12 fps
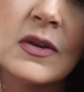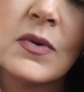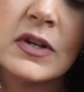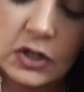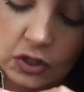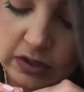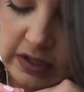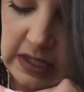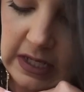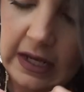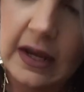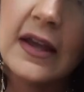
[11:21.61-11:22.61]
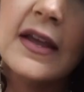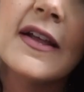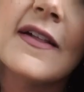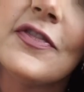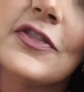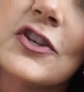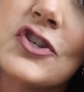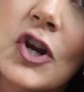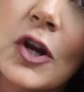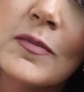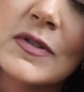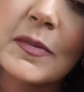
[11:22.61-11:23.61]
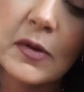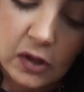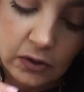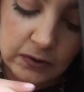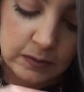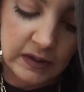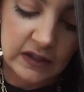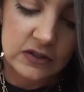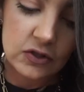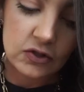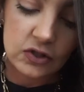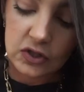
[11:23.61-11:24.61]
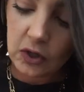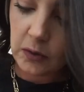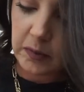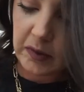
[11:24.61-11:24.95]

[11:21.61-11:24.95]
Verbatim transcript: I want you to see the charms up close because they're so